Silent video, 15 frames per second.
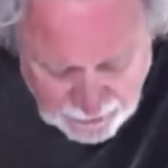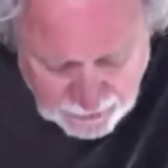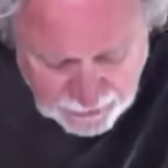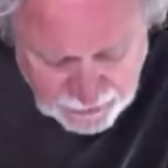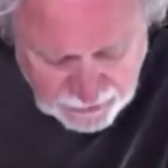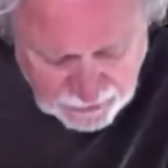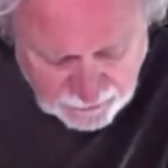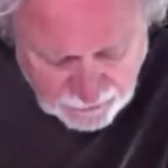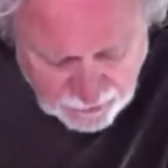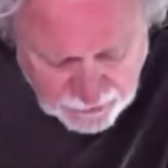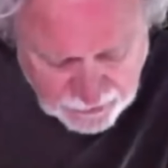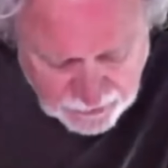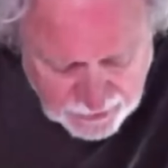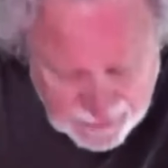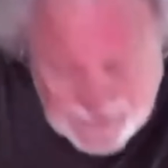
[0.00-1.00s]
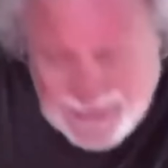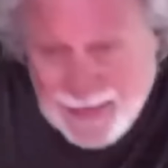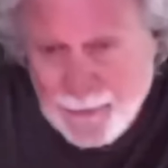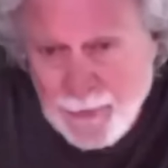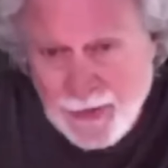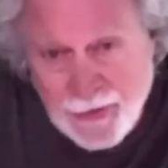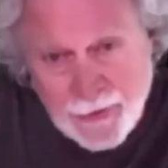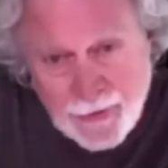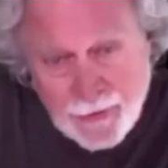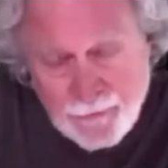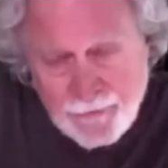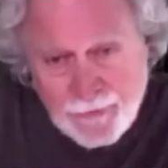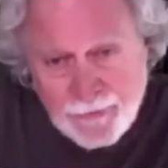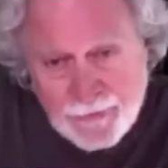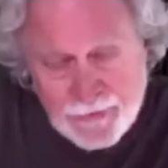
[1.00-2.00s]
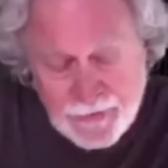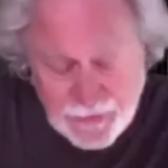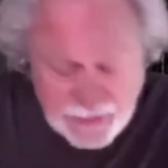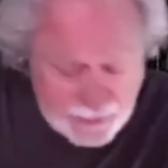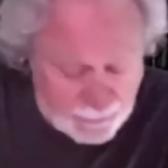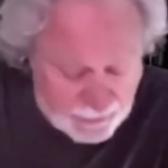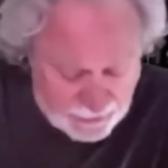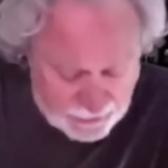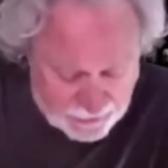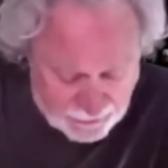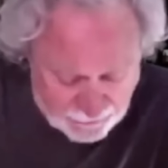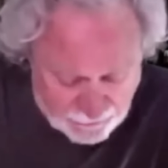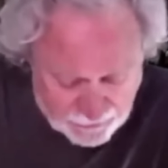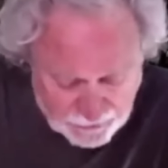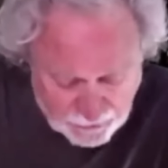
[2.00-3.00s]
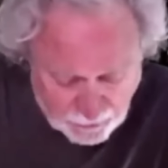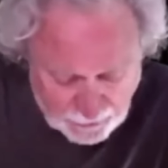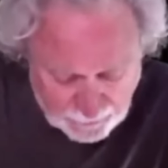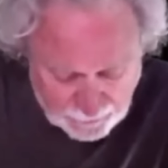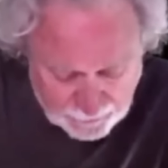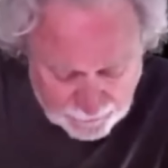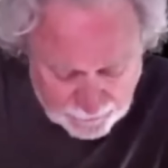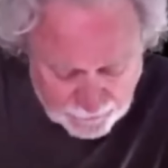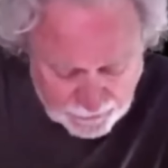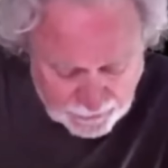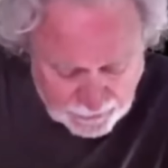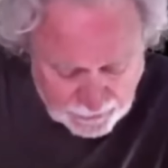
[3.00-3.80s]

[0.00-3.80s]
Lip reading: in the Dead Sea version. Does that make a difference? Does that make a difference? Well,